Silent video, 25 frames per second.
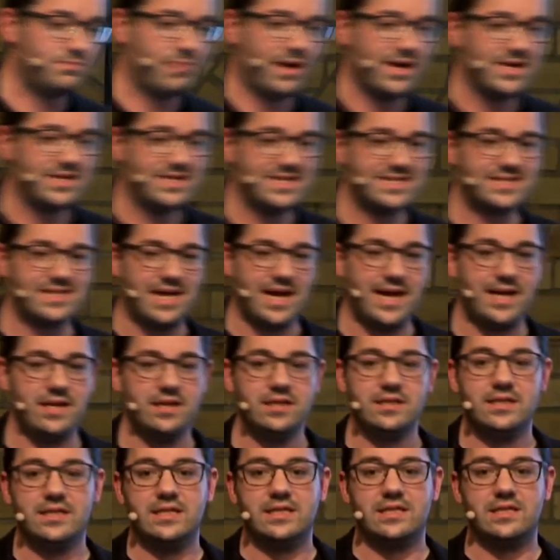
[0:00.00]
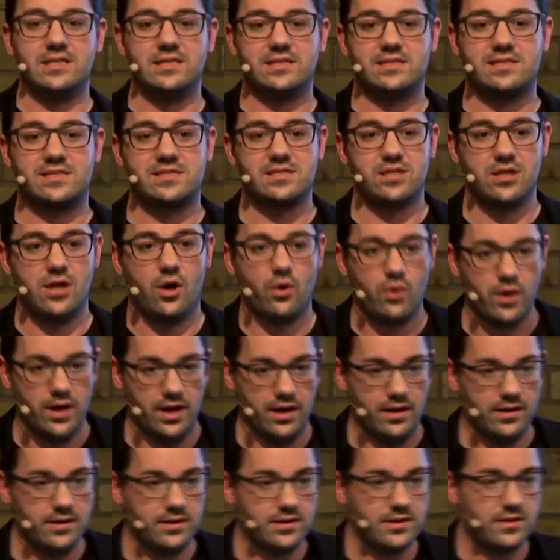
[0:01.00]
by design is
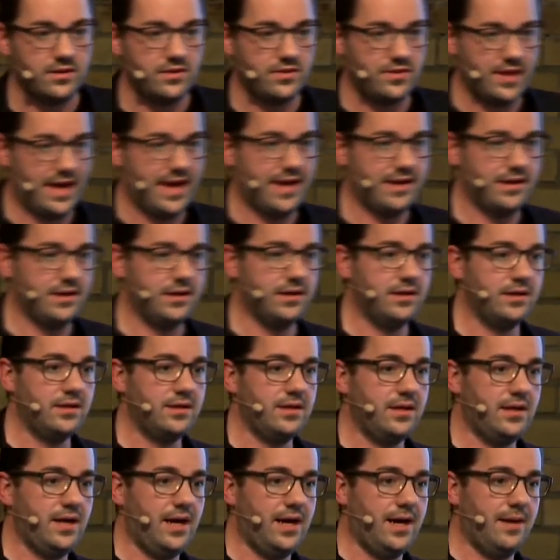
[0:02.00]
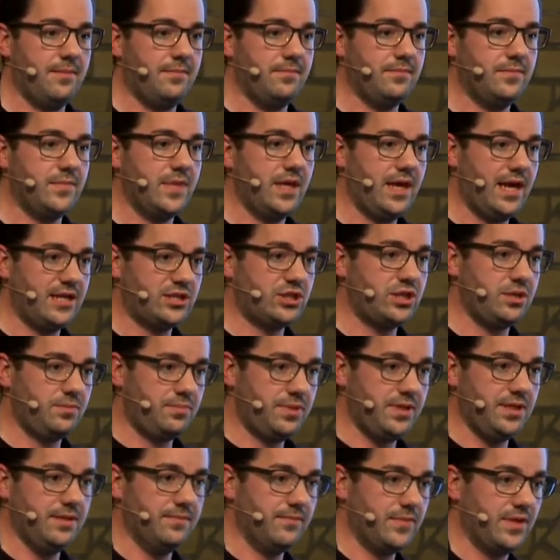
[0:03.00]
slower than
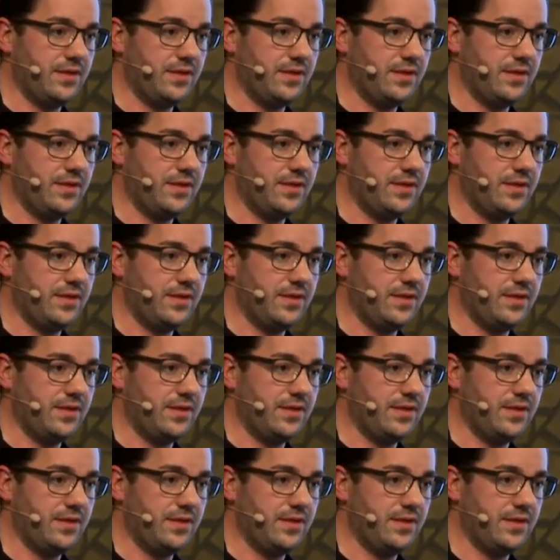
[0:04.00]
HTTP.